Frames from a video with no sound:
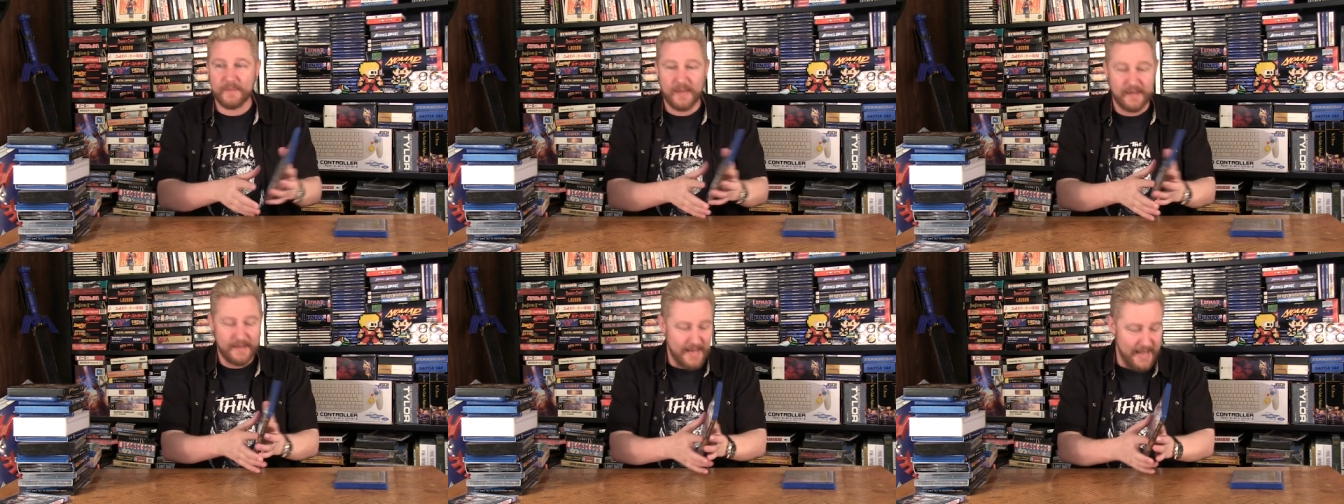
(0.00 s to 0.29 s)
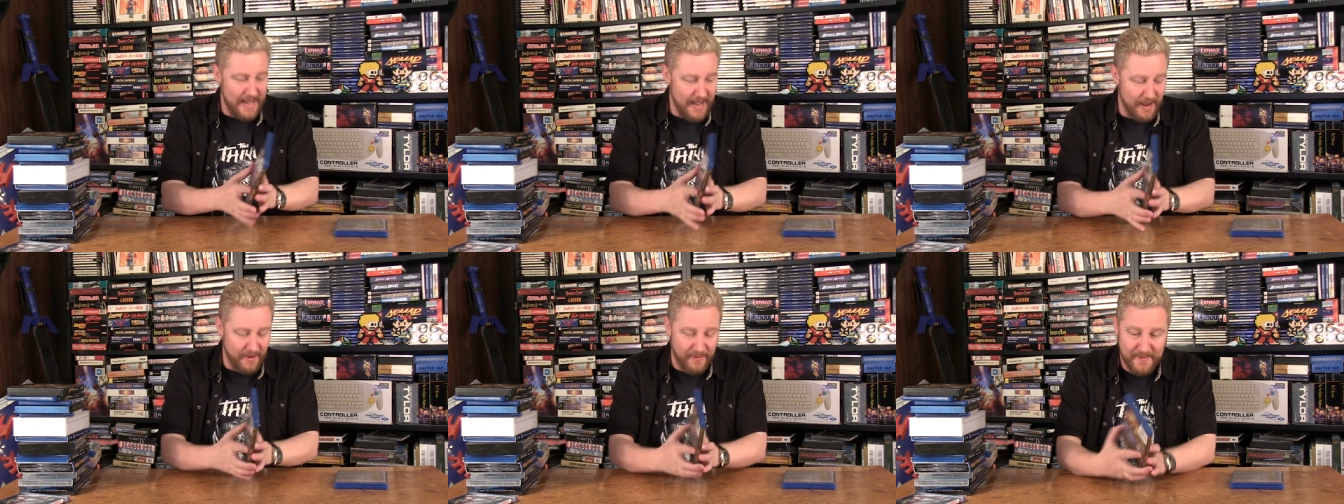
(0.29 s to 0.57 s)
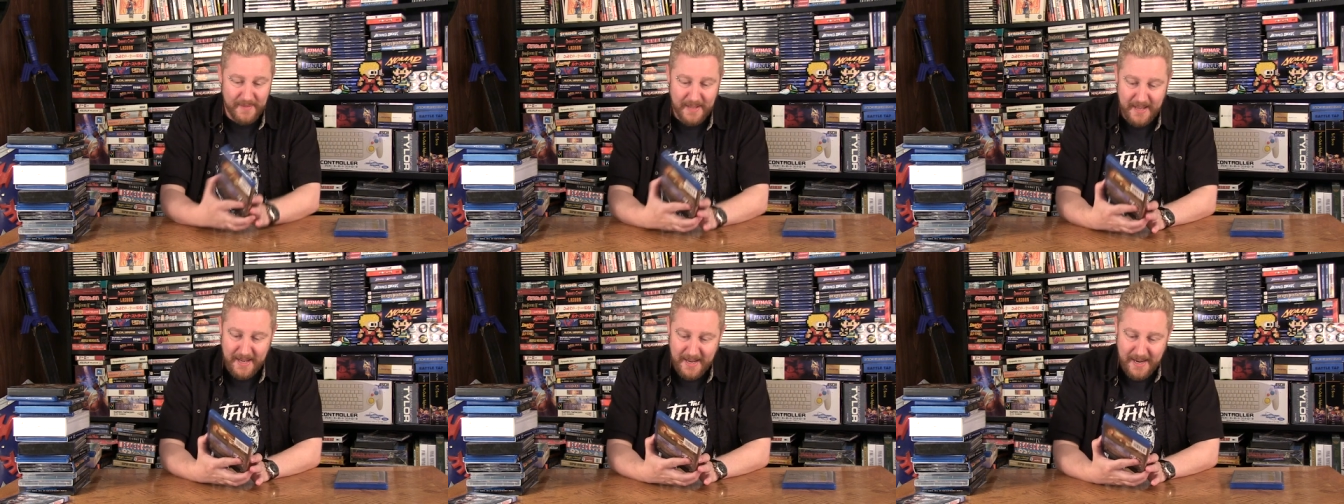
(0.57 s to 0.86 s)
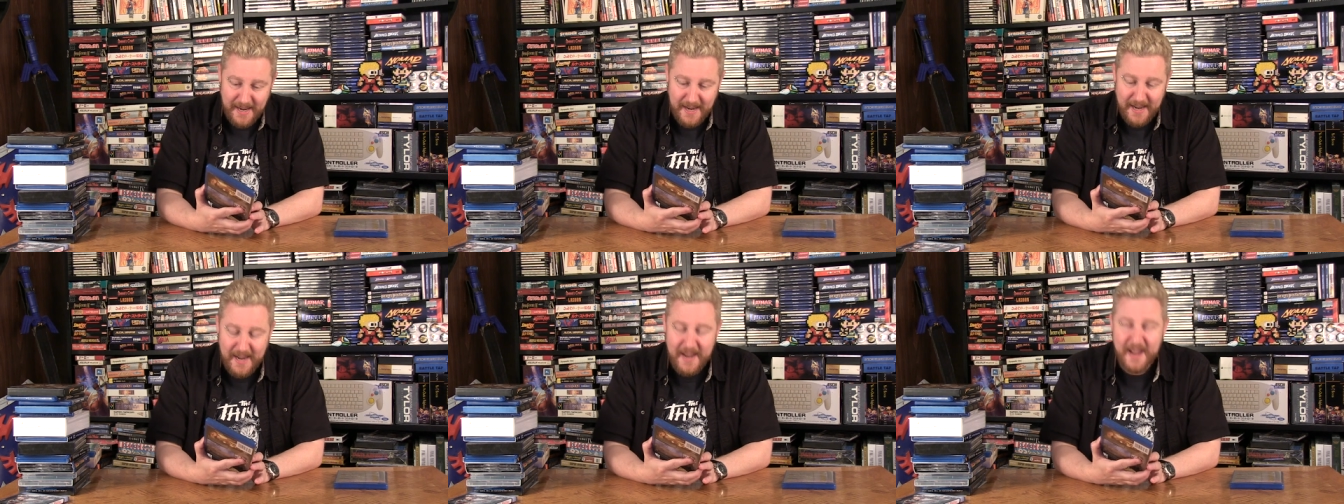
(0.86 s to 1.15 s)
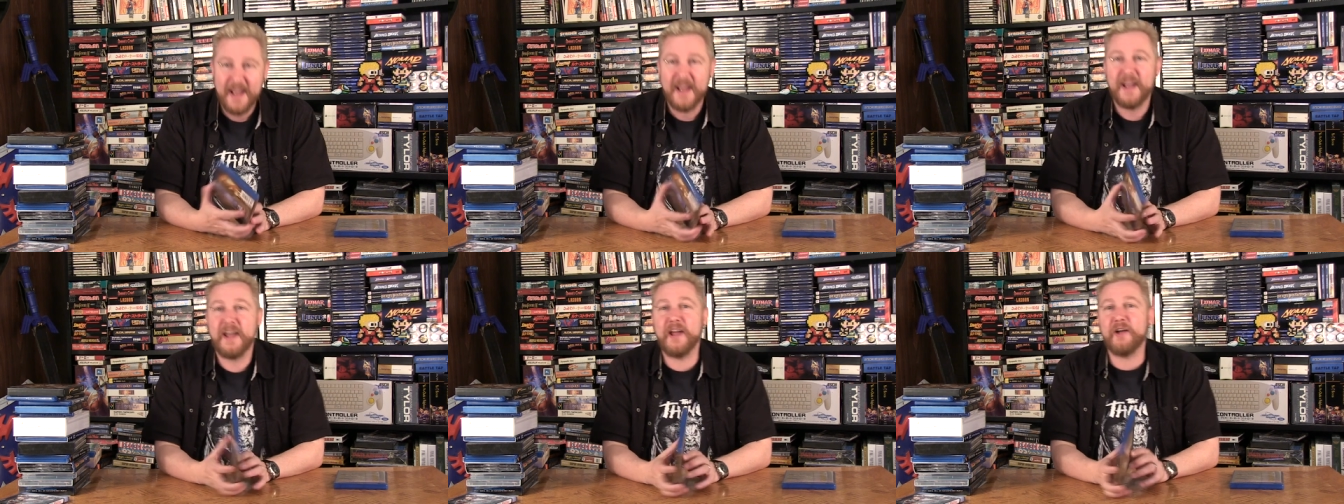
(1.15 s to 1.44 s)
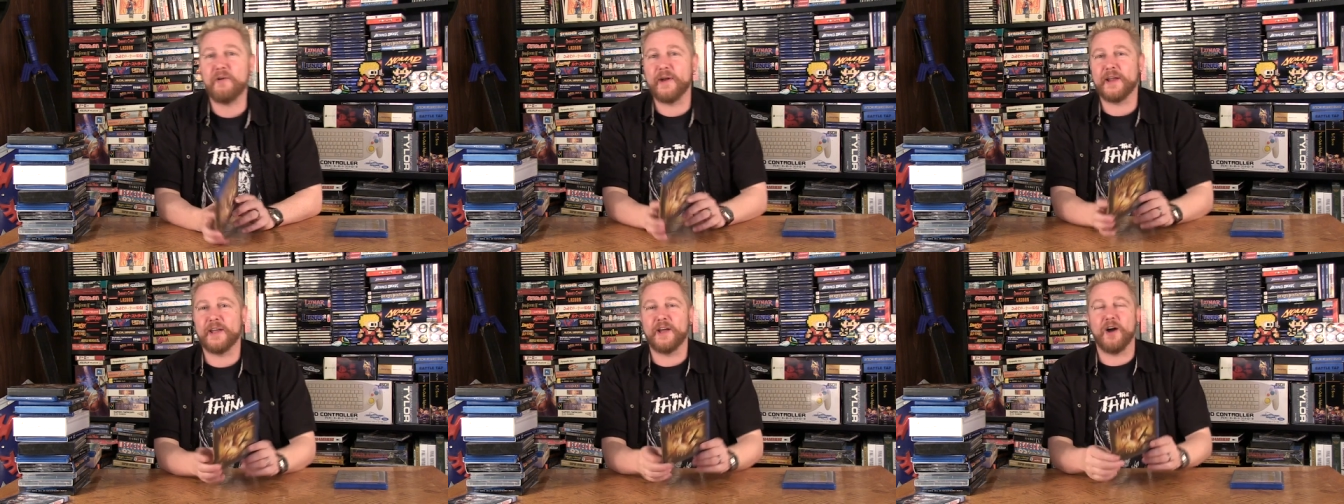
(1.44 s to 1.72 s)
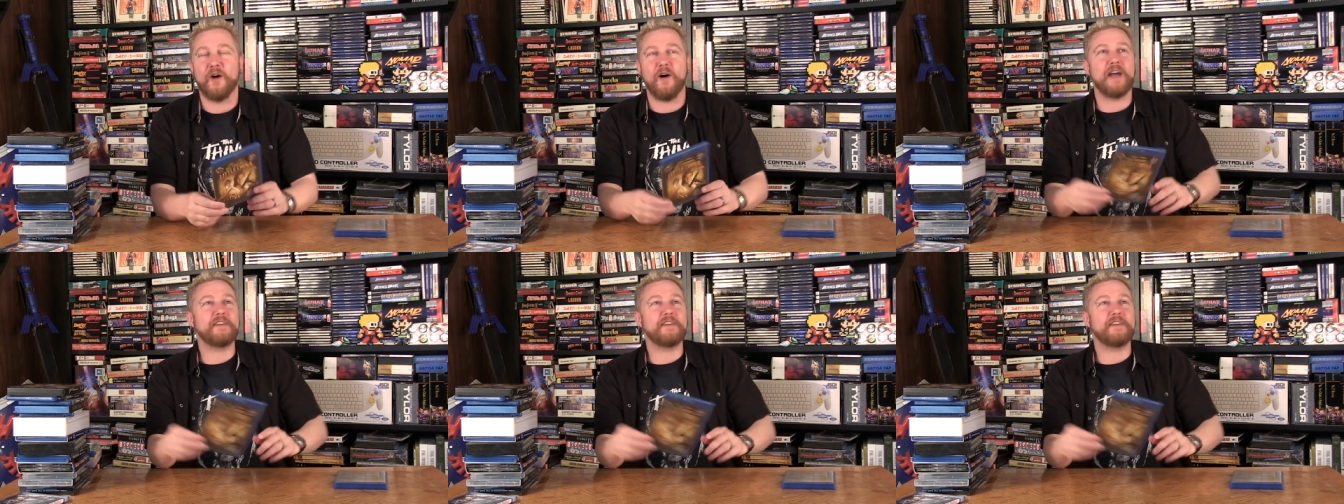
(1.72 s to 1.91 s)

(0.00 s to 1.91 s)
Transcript: Now, here we go.